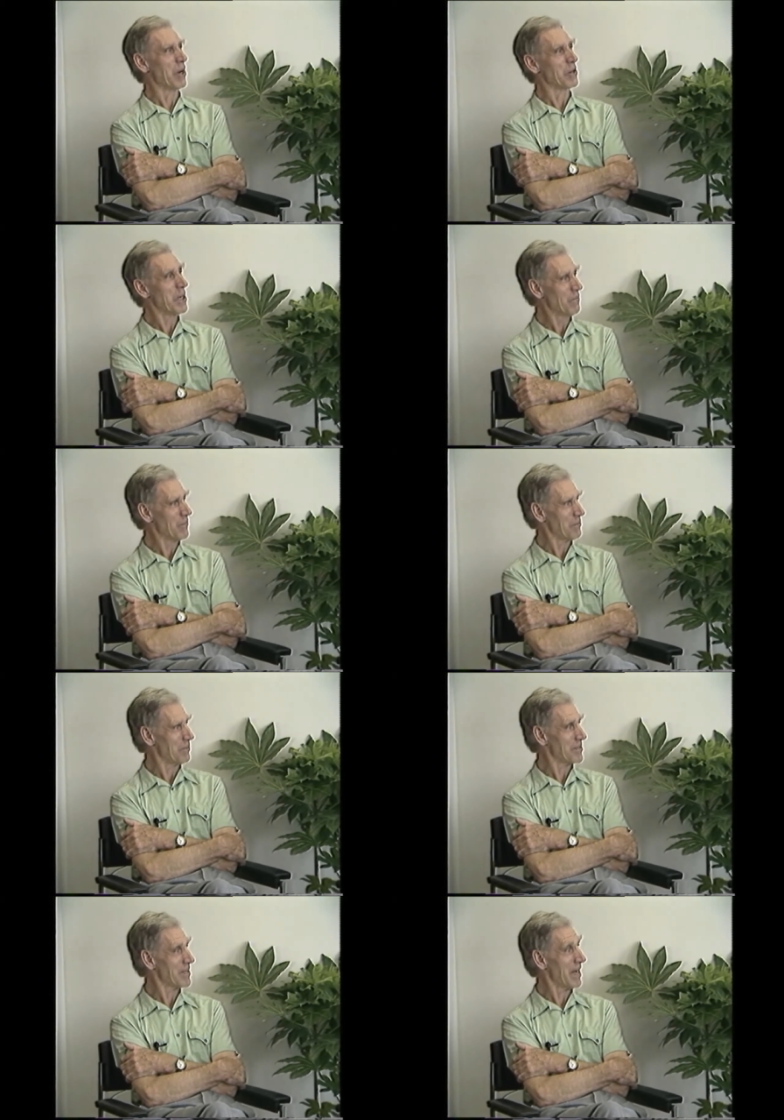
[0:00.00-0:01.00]

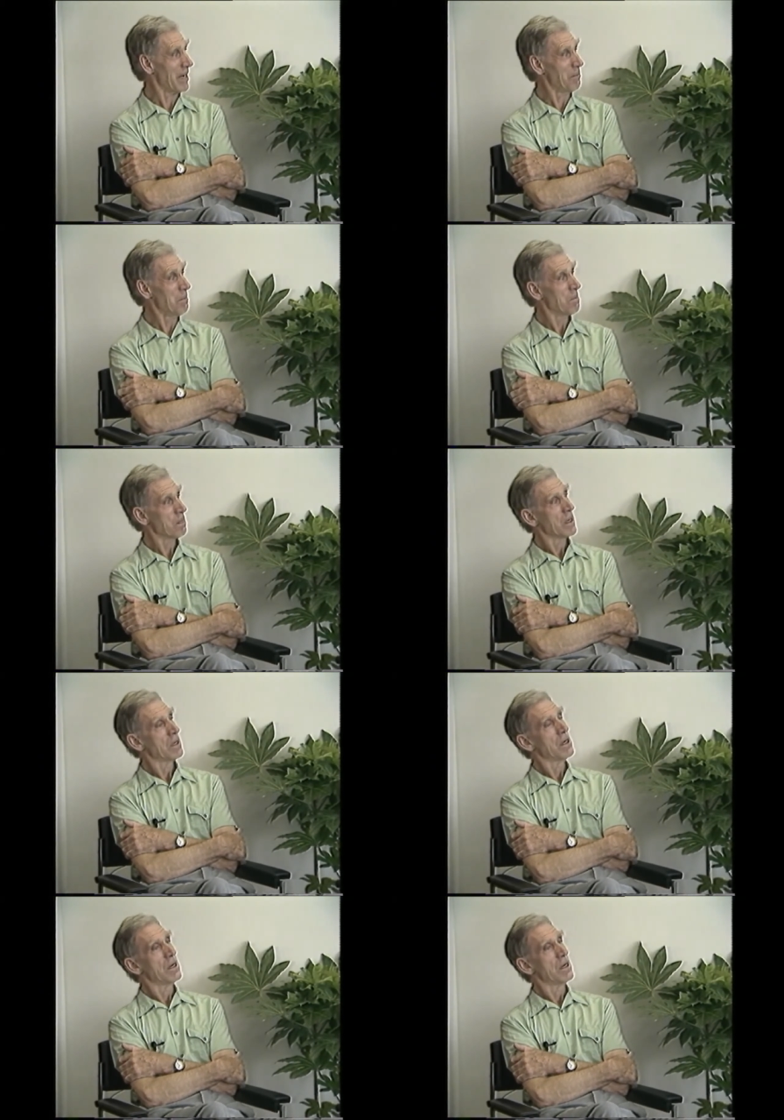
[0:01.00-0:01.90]
uncomfortable time. Yes.